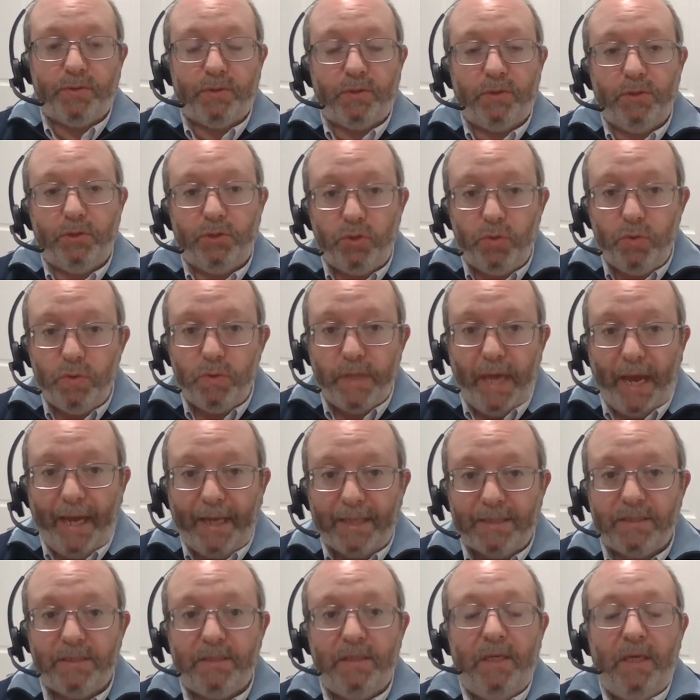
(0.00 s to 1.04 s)
to do that.
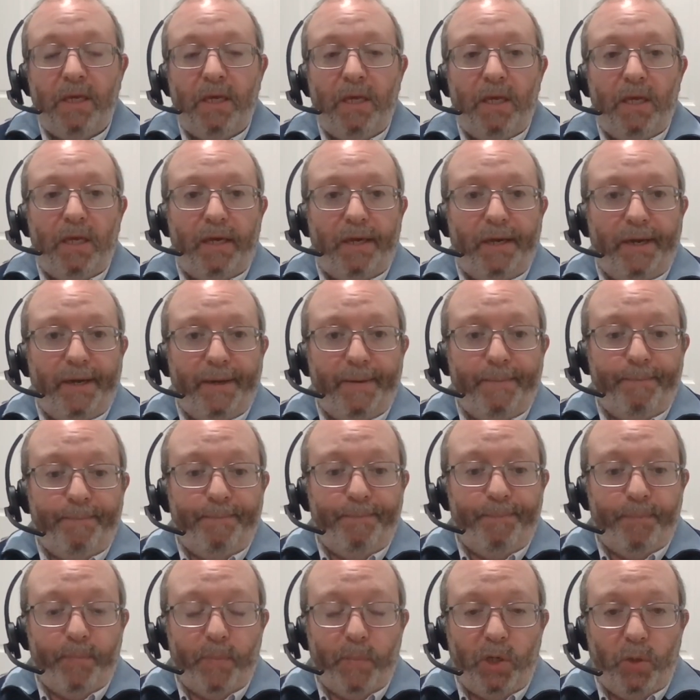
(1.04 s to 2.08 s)

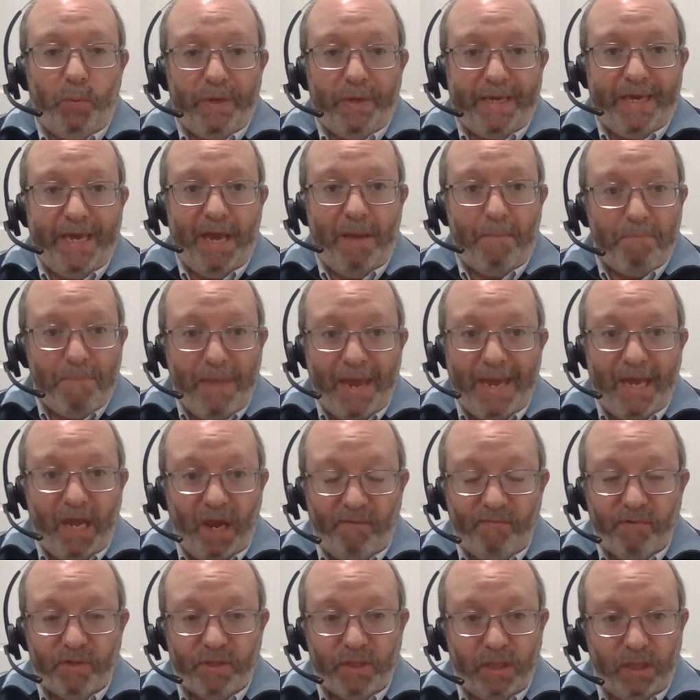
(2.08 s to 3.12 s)
We can't make
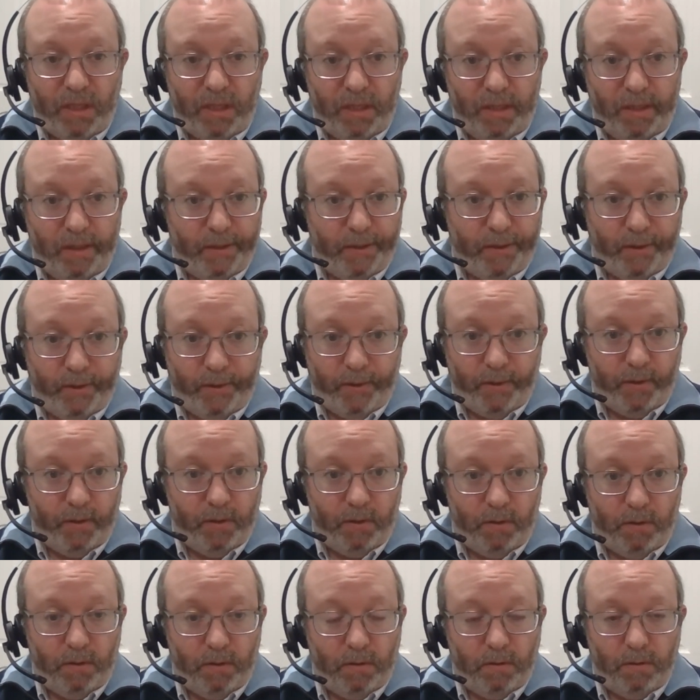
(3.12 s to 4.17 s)
everything here
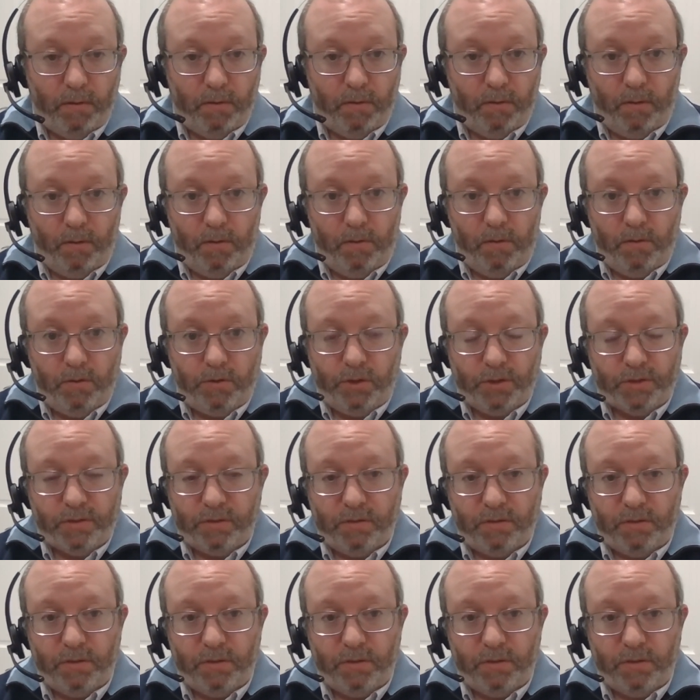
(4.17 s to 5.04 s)
it's